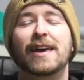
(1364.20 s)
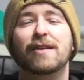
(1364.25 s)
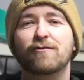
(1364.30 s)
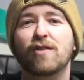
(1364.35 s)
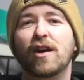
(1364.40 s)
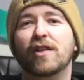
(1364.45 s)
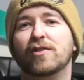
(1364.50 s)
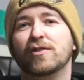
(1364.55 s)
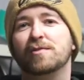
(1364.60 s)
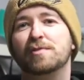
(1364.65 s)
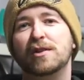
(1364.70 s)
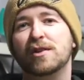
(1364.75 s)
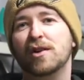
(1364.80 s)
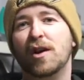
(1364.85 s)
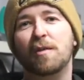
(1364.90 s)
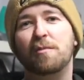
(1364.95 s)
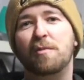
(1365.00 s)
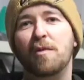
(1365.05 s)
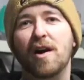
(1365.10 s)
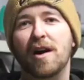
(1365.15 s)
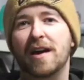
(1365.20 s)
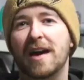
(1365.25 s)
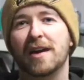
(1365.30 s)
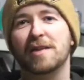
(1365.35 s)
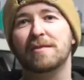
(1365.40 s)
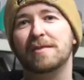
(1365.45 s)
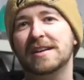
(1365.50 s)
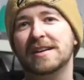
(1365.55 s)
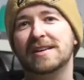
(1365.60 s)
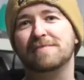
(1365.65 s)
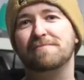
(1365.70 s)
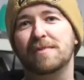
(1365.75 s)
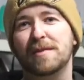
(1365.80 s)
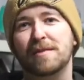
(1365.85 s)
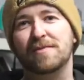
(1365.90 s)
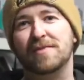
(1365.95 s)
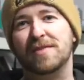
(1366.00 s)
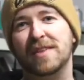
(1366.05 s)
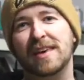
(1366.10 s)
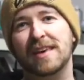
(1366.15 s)
It runs, but you've got to work out a way
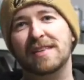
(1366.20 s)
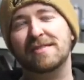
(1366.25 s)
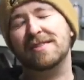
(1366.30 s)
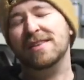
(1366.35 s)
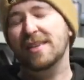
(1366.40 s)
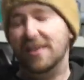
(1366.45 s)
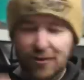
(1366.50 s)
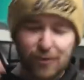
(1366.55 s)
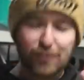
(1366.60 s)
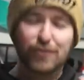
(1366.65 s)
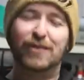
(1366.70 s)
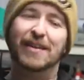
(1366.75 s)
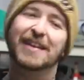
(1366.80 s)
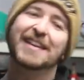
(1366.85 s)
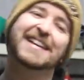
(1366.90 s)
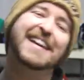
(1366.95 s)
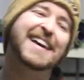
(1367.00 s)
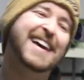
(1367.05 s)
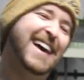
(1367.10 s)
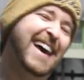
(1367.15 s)
to... You'll see.